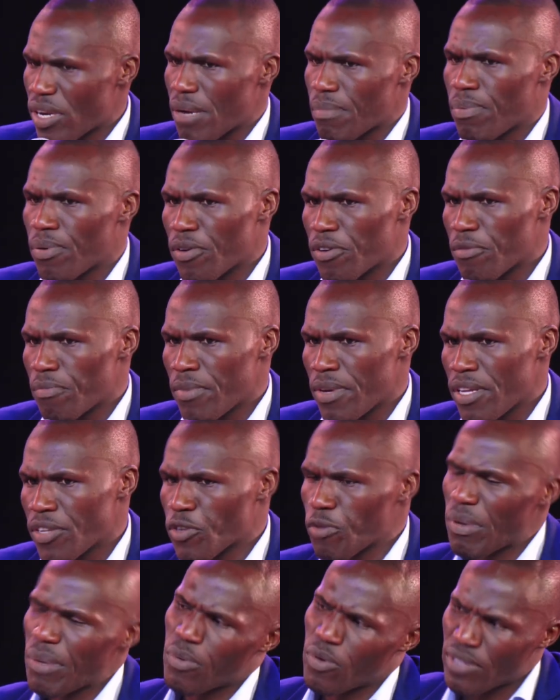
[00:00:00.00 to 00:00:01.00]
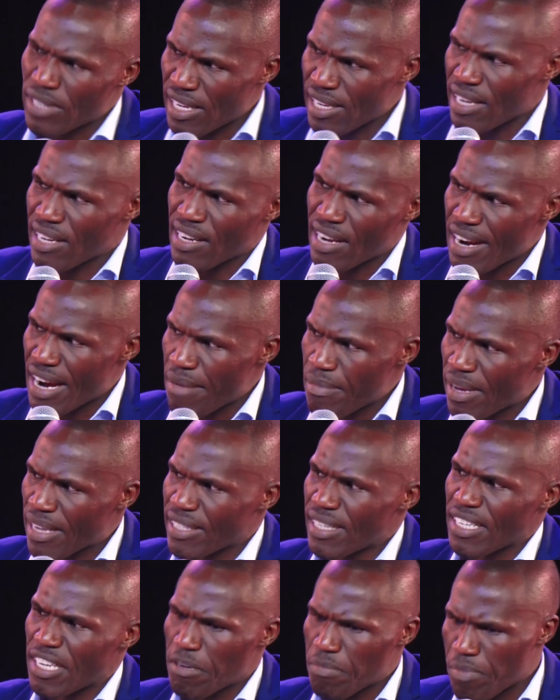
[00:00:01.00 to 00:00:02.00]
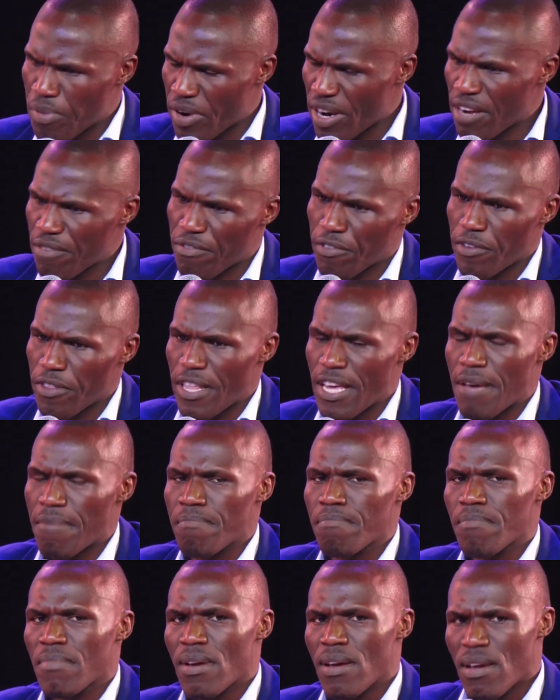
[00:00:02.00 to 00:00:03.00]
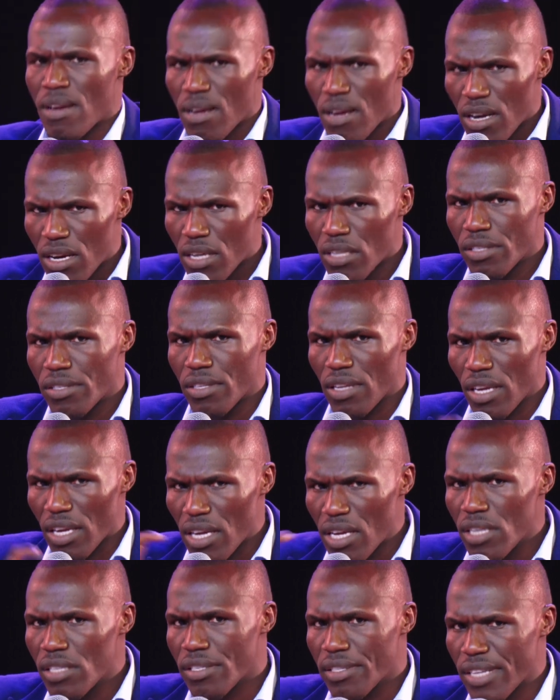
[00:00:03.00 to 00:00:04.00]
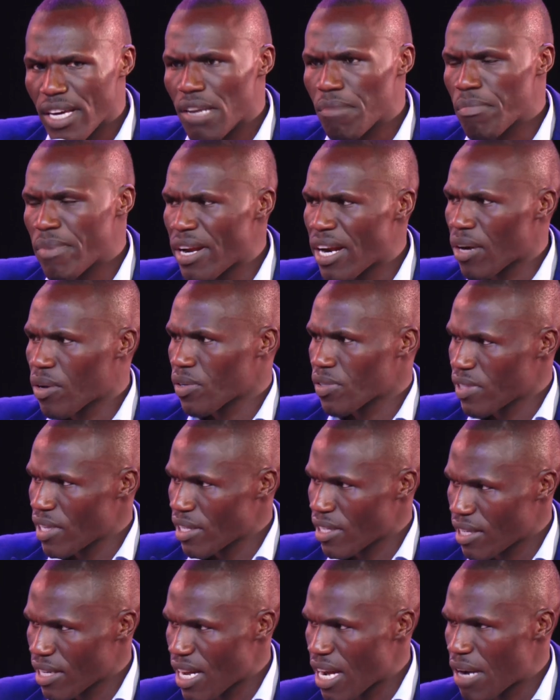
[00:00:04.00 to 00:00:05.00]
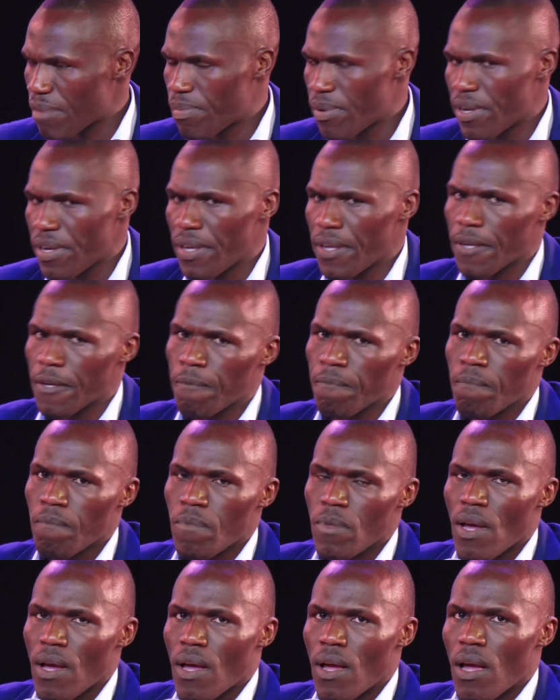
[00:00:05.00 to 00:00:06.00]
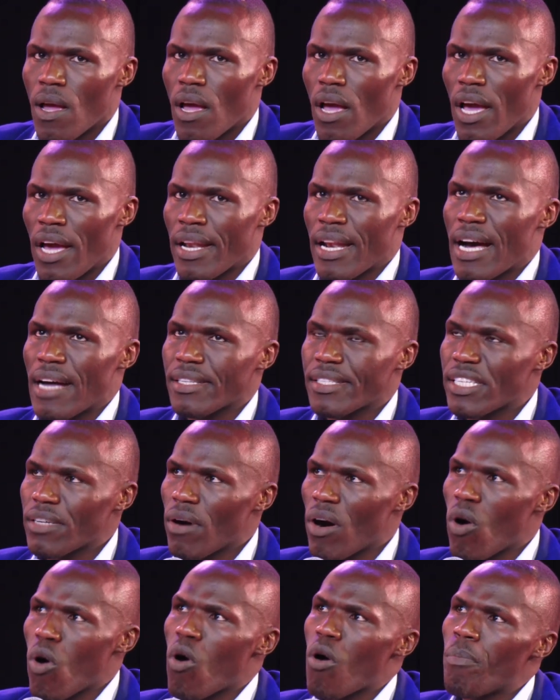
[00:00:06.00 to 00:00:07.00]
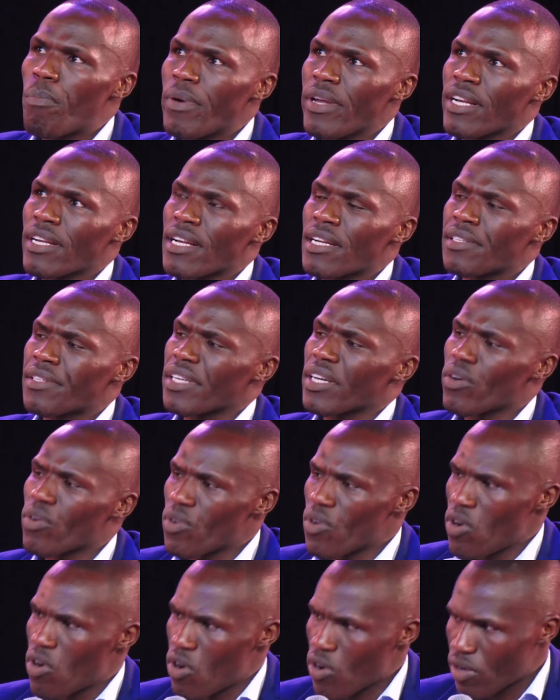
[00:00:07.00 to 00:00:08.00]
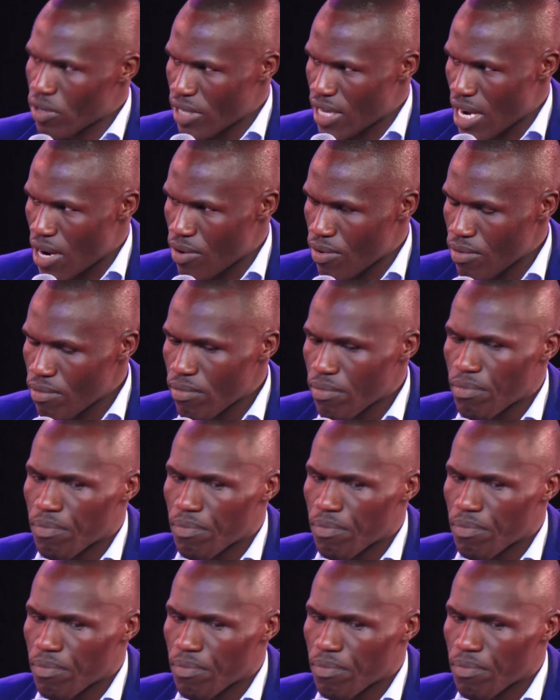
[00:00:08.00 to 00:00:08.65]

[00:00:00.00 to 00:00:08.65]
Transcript: upon me. So people started coming, I started praying for them. Instant miracles started happening. And as they were opening the second lockdown,